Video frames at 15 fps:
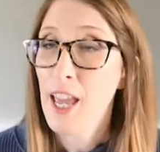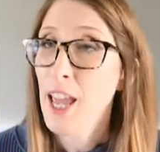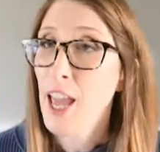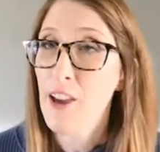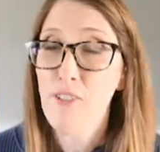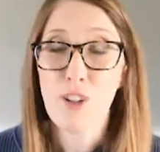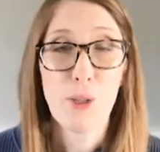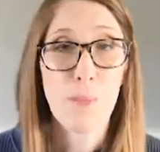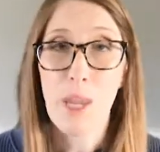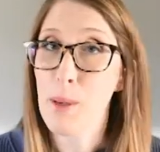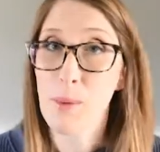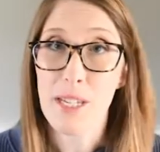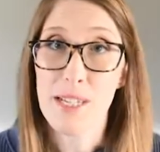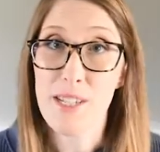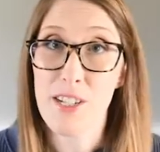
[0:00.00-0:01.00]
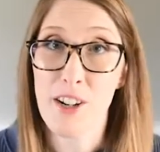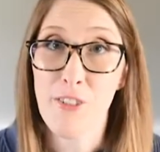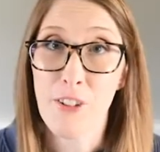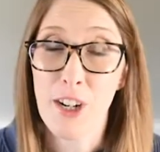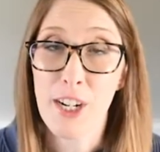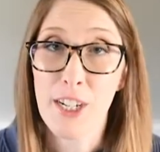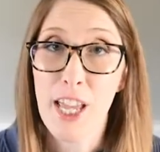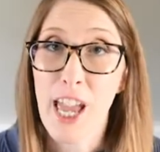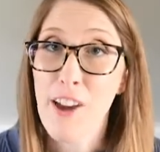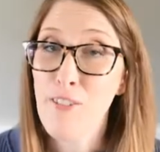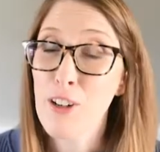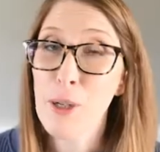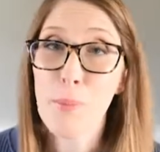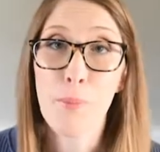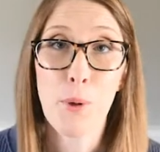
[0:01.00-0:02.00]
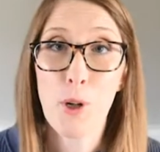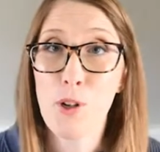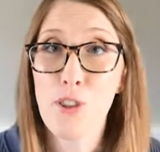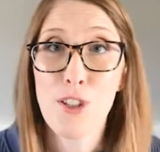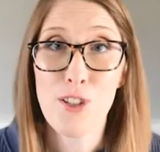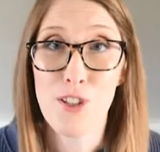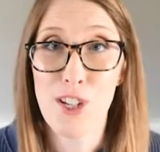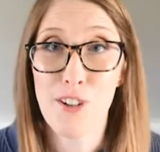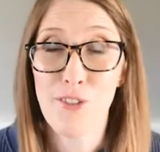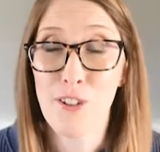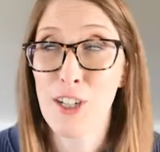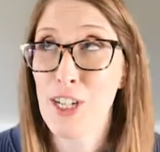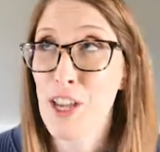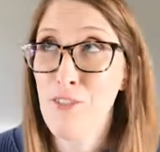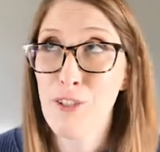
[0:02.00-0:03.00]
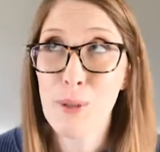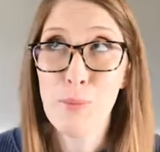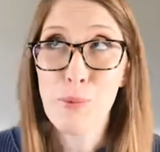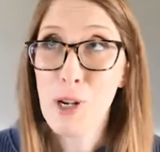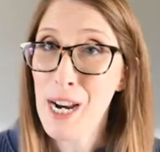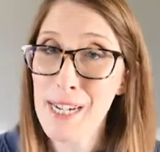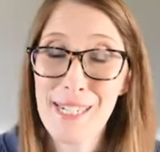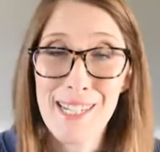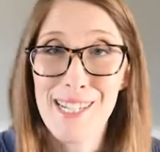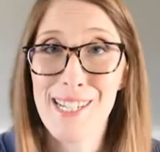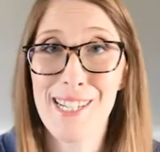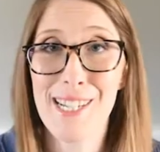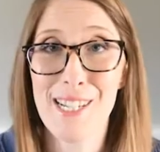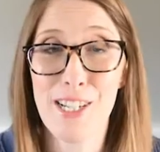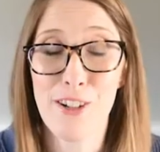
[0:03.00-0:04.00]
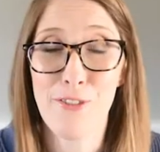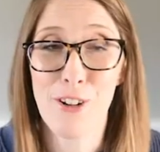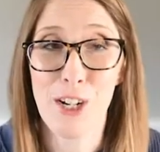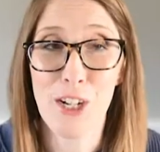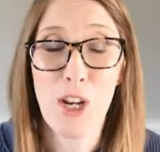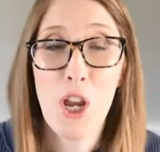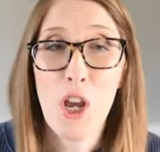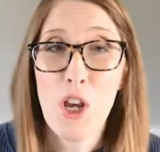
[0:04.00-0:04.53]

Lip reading: every baby is different, every birth is different, every pregnancy is different.